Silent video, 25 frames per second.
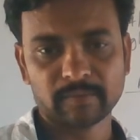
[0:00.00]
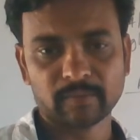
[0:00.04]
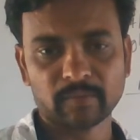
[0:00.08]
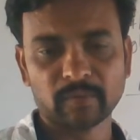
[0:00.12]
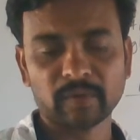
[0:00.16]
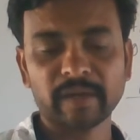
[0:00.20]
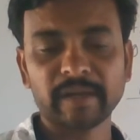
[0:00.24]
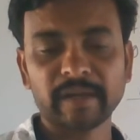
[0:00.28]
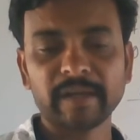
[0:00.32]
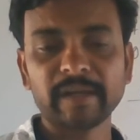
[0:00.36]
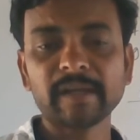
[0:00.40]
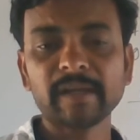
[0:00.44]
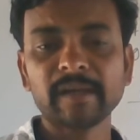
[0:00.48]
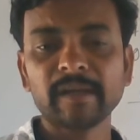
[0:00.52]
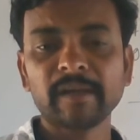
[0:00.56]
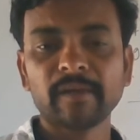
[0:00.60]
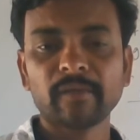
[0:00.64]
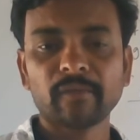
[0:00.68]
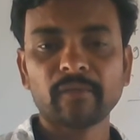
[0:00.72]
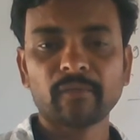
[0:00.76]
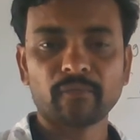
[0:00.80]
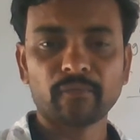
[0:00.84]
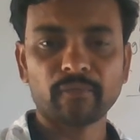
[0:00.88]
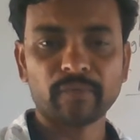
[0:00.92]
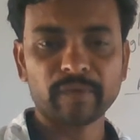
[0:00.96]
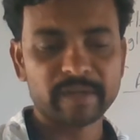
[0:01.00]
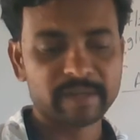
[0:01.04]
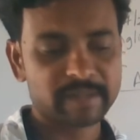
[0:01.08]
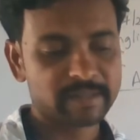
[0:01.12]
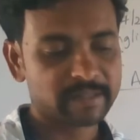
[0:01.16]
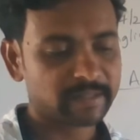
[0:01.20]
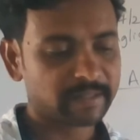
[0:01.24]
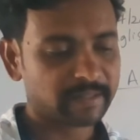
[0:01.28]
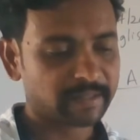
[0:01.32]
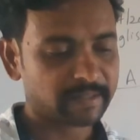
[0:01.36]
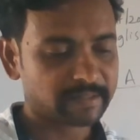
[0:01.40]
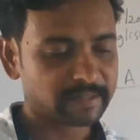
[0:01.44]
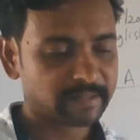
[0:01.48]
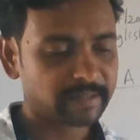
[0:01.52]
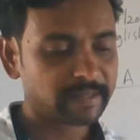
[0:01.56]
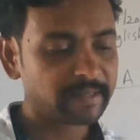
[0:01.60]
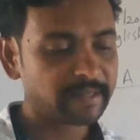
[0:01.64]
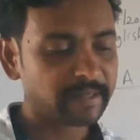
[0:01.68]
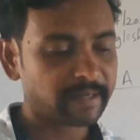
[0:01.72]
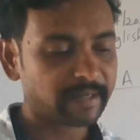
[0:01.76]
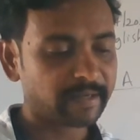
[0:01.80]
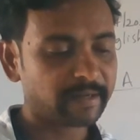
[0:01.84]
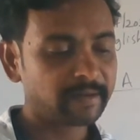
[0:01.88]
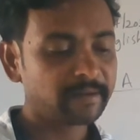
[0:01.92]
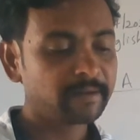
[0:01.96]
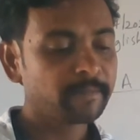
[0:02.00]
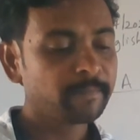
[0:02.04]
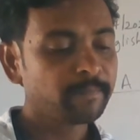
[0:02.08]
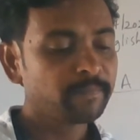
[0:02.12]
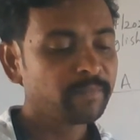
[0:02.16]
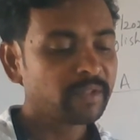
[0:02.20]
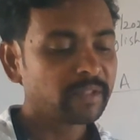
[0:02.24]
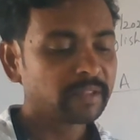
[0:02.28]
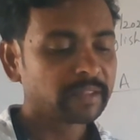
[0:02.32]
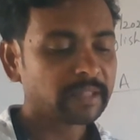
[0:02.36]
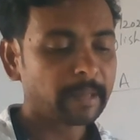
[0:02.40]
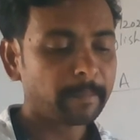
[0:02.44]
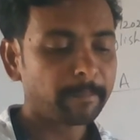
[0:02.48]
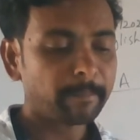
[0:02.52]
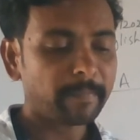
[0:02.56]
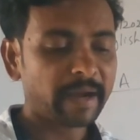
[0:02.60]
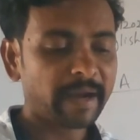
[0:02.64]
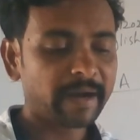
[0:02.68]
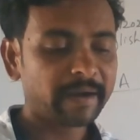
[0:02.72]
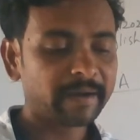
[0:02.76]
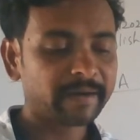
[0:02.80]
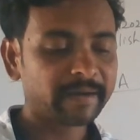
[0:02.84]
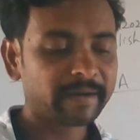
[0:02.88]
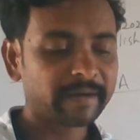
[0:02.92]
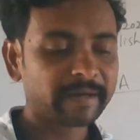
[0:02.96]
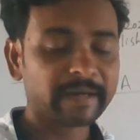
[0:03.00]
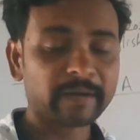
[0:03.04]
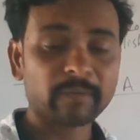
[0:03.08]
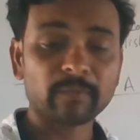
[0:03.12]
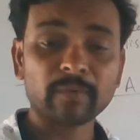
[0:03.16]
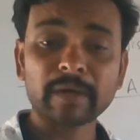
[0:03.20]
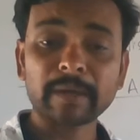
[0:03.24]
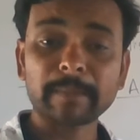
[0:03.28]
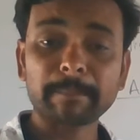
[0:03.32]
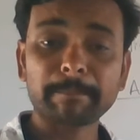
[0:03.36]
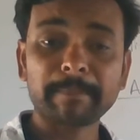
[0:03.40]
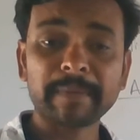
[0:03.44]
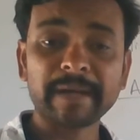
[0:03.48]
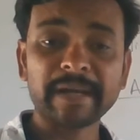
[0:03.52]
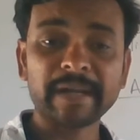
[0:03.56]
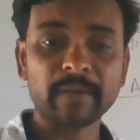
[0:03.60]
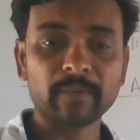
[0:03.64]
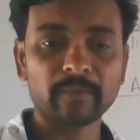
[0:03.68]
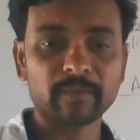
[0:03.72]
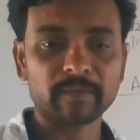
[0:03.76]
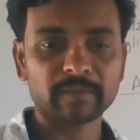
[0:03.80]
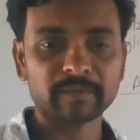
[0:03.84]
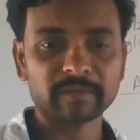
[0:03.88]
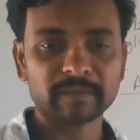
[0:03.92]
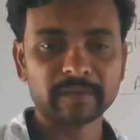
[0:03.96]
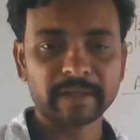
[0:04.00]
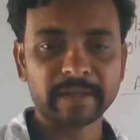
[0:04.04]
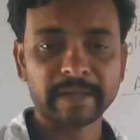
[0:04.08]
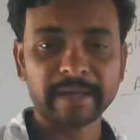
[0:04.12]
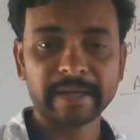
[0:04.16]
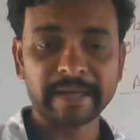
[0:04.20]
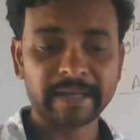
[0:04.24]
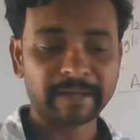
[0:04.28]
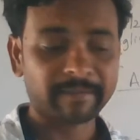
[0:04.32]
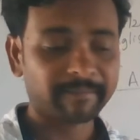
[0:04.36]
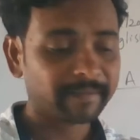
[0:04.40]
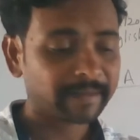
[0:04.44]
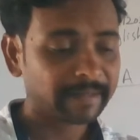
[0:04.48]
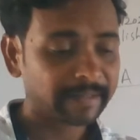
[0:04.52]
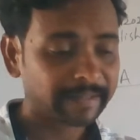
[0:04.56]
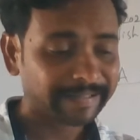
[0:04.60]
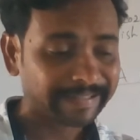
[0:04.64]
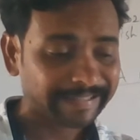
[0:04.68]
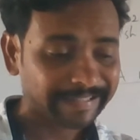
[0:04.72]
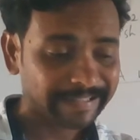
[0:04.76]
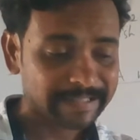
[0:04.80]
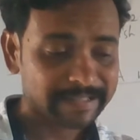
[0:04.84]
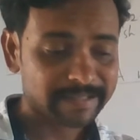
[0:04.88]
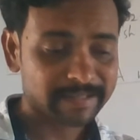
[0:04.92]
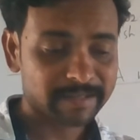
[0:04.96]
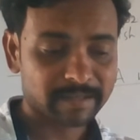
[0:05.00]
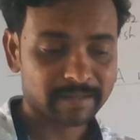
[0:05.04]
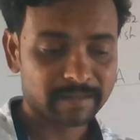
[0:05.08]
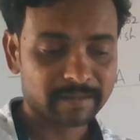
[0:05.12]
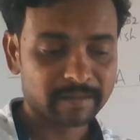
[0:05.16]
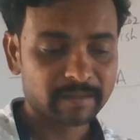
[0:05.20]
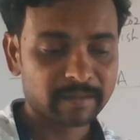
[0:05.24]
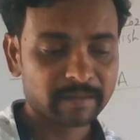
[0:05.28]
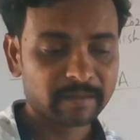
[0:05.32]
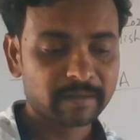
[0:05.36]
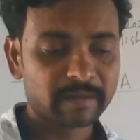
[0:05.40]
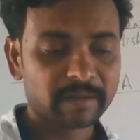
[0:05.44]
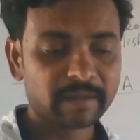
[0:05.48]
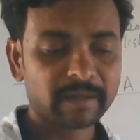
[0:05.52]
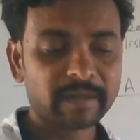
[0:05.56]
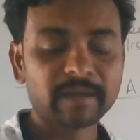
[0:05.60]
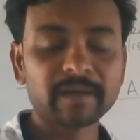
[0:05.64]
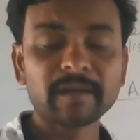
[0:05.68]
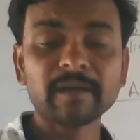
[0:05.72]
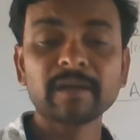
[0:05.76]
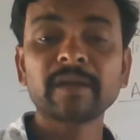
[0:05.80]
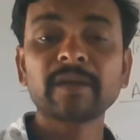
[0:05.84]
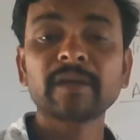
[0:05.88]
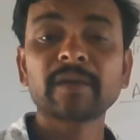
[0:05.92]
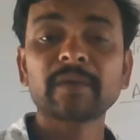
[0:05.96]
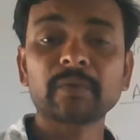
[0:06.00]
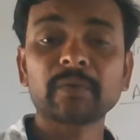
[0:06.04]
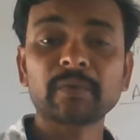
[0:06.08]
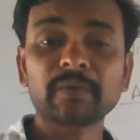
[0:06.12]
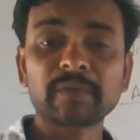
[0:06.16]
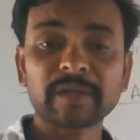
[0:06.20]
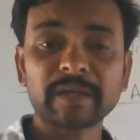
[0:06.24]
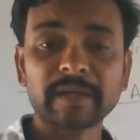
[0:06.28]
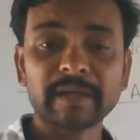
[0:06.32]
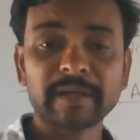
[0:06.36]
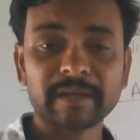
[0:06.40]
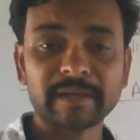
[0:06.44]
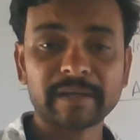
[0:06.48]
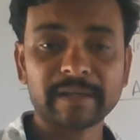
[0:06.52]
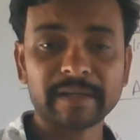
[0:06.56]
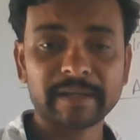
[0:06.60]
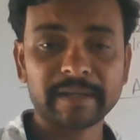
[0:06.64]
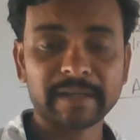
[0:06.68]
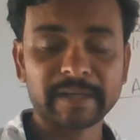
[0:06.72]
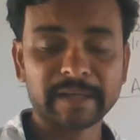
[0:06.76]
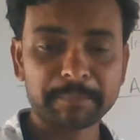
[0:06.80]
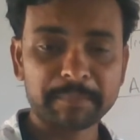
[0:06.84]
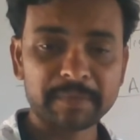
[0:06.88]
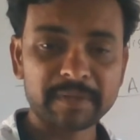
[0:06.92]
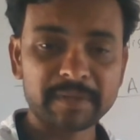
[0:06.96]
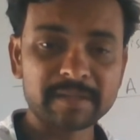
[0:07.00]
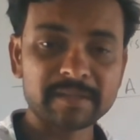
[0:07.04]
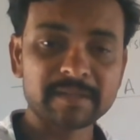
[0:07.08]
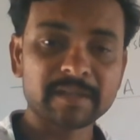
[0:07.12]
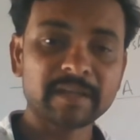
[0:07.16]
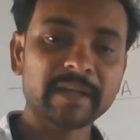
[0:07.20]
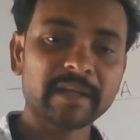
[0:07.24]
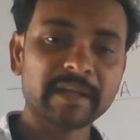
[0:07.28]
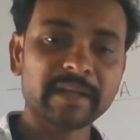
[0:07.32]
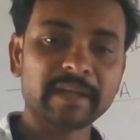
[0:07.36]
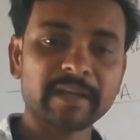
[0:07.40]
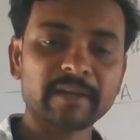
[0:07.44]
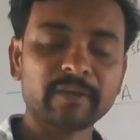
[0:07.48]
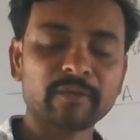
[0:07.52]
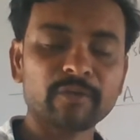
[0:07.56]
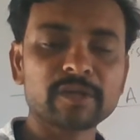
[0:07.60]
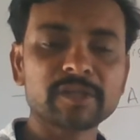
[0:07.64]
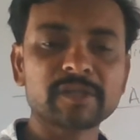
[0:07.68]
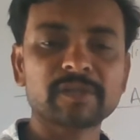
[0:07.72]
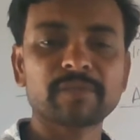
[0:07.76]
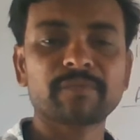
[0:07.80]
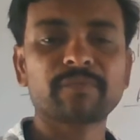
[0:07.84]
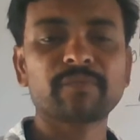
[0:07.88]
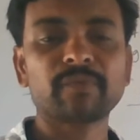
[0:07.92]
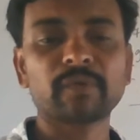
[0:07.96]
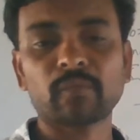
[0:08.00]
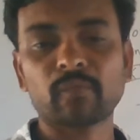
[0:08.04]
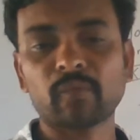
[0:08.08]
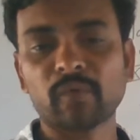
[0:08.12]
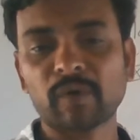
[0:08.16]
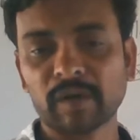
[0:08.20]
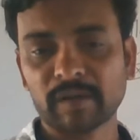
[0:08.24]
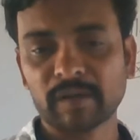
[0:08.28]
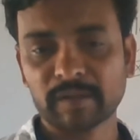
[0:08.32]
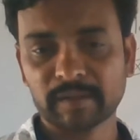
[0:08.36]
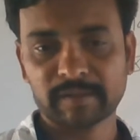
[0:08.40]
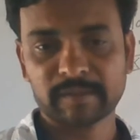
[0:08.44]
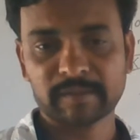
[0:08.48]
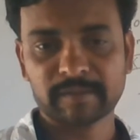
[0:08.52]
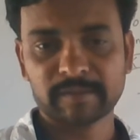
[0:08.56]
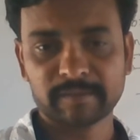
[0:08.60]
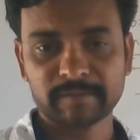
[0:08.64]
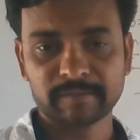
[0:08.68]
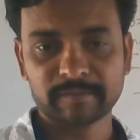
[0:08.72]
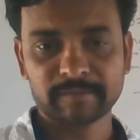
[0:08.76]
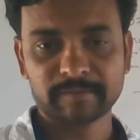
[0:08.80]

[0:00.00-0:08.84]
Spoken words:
Only waste things. Here, the man never believed. He never trust in utility. It means in useful work.